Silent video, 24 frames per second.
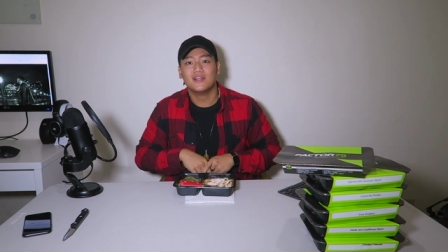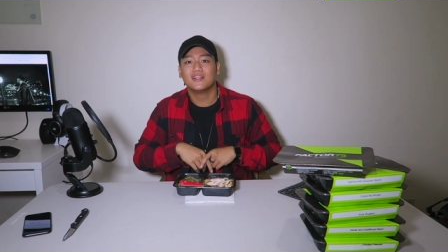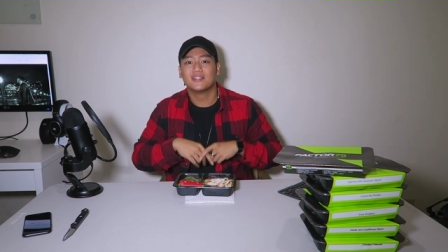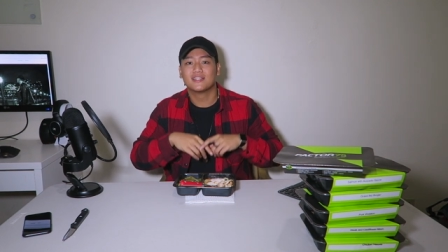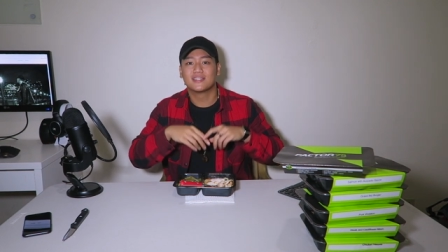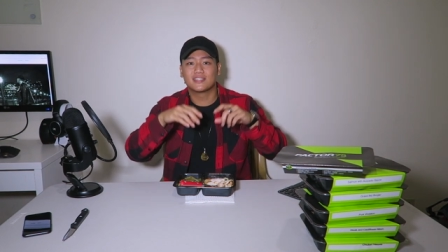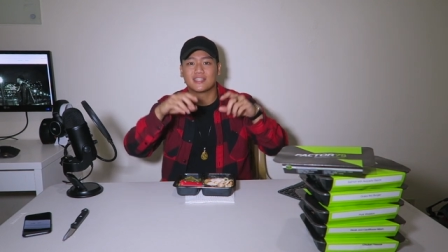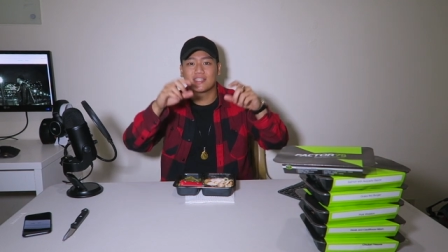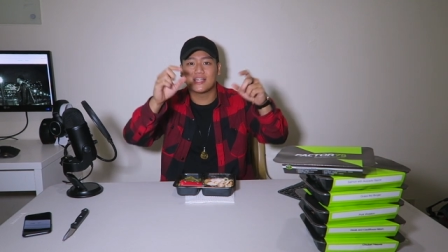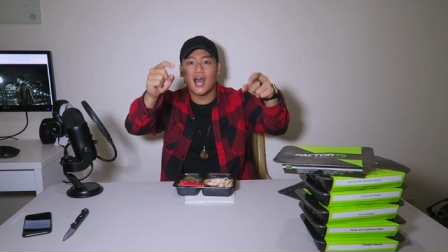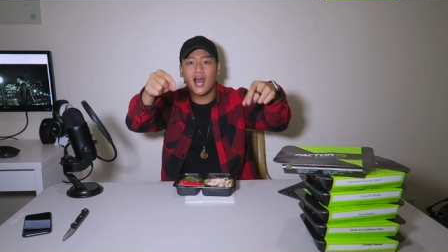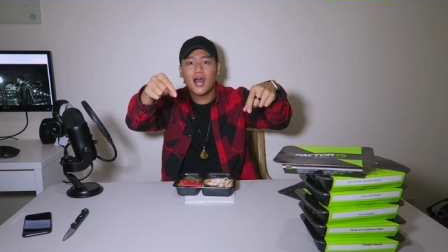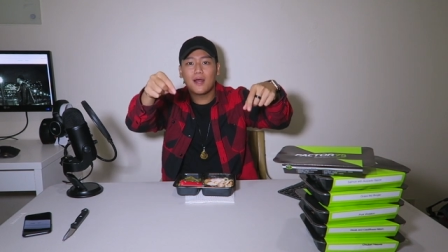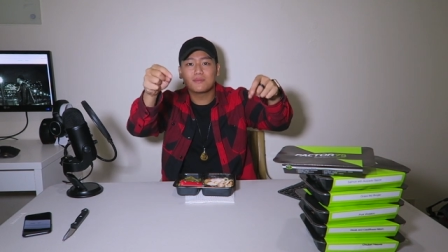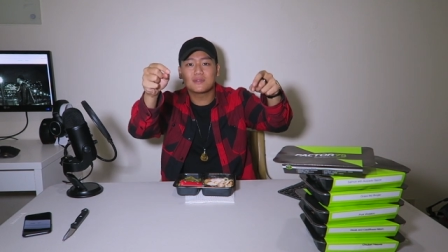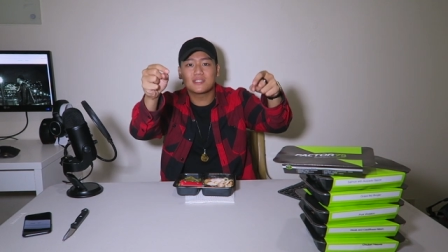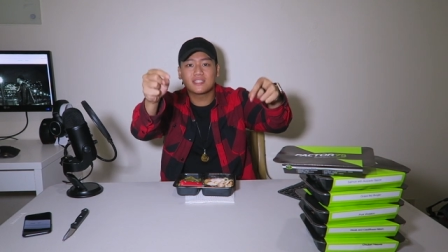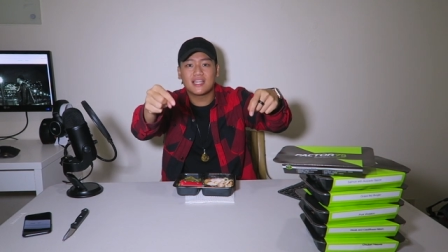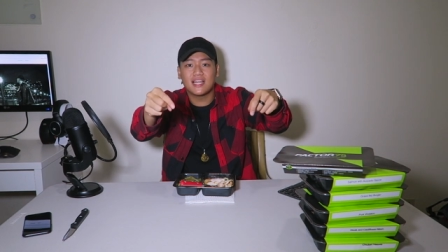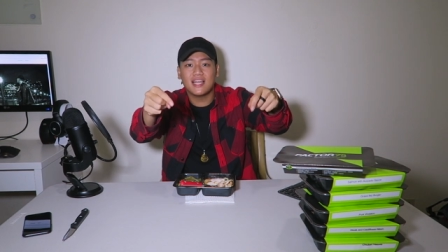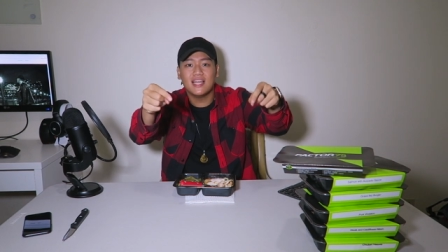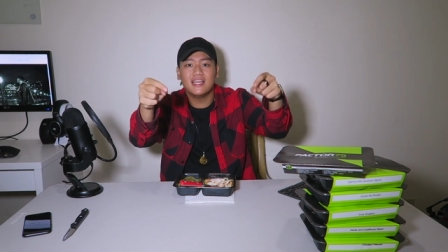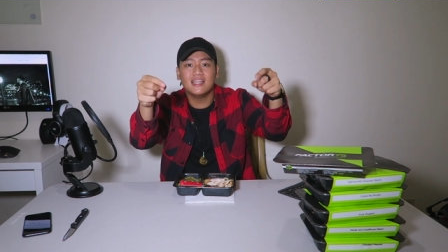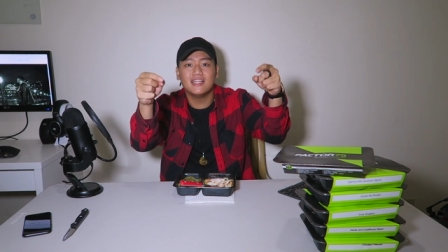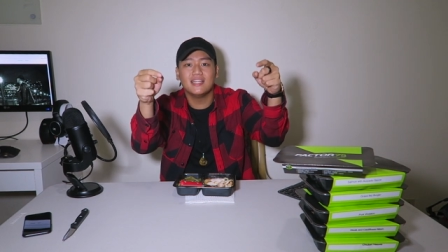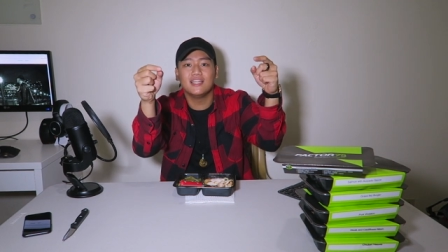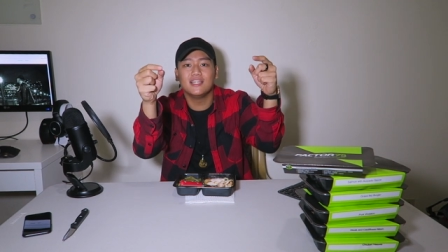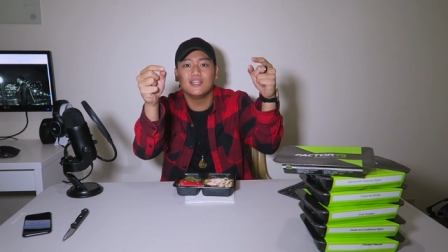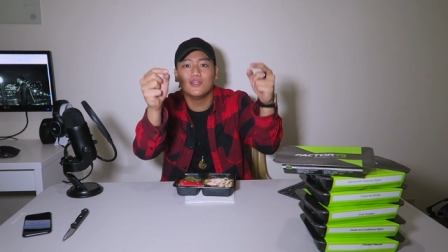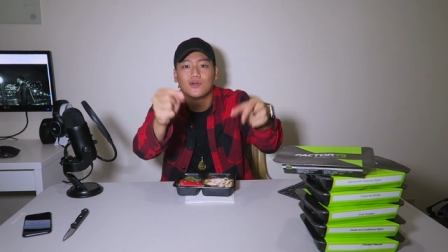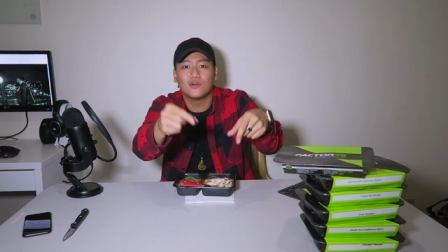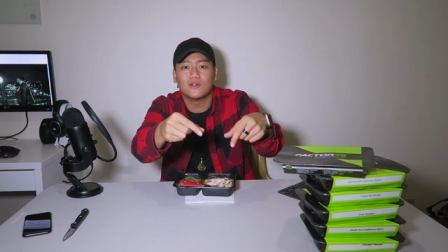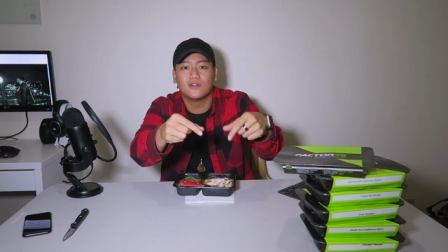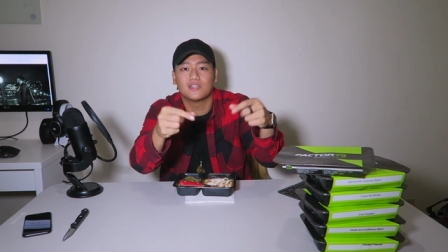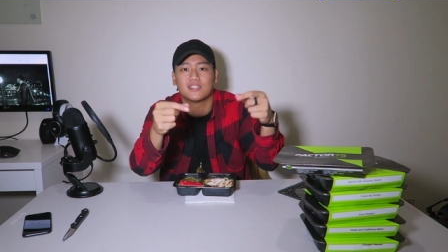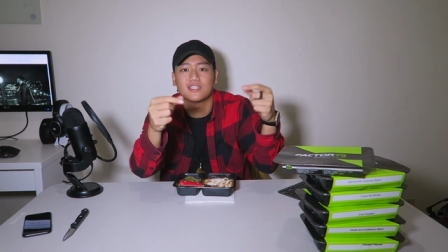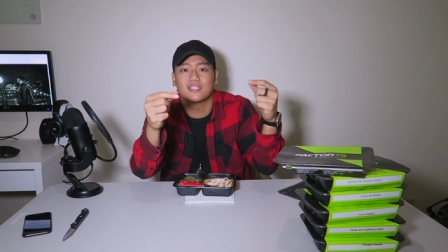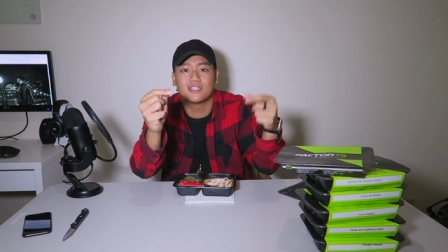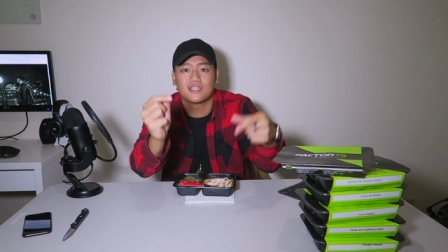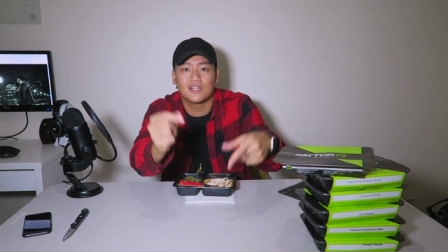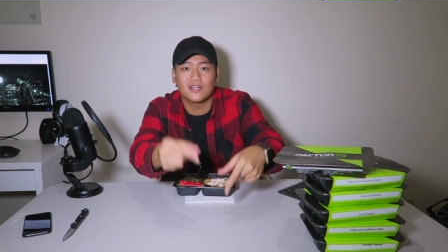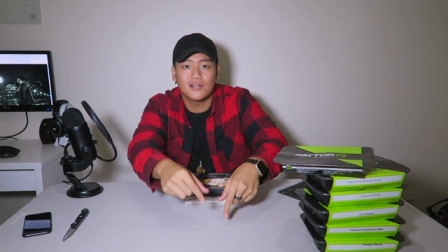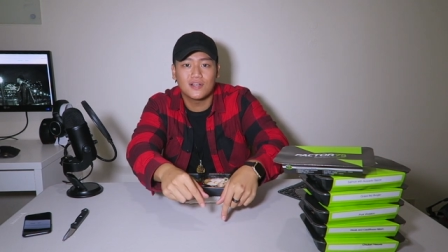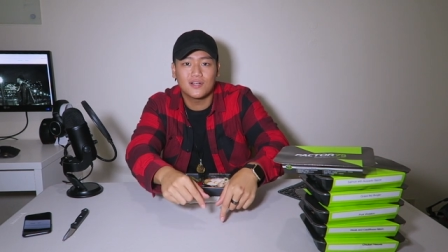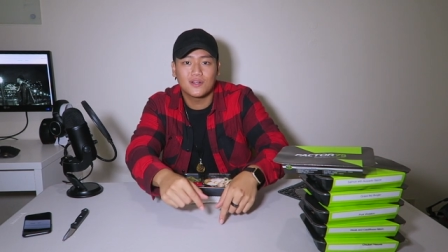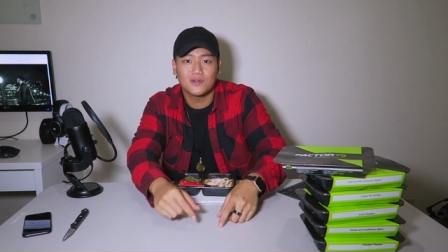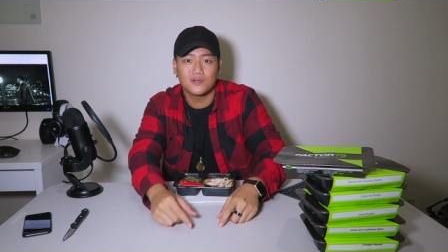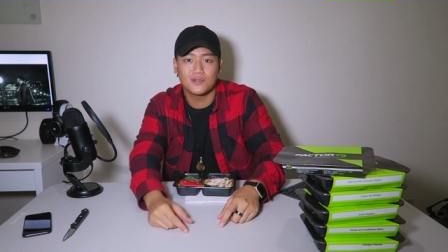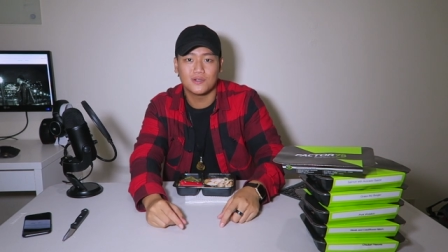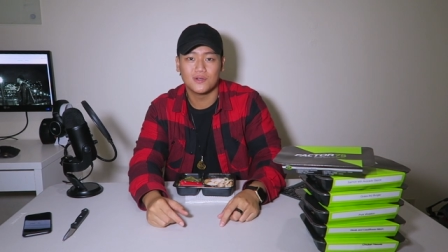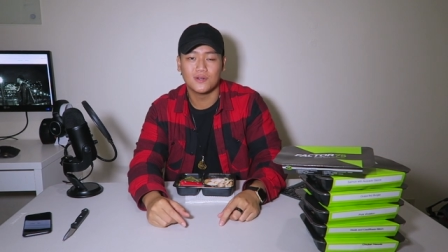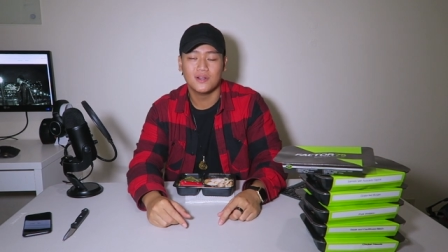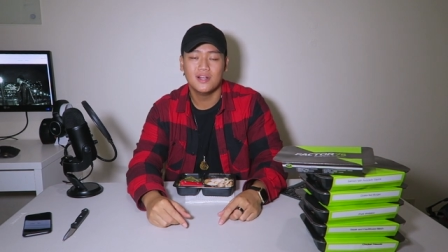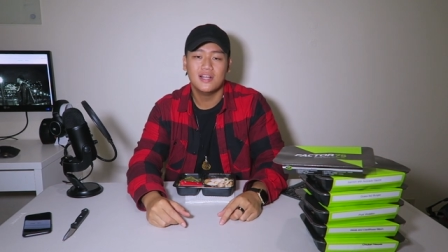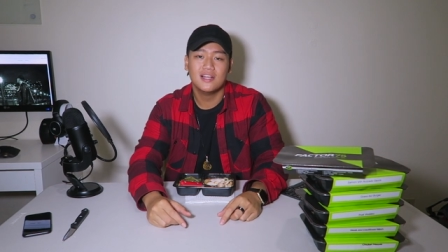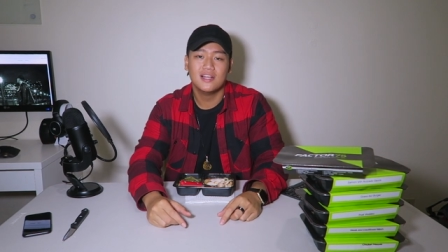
Stop staying in your circle.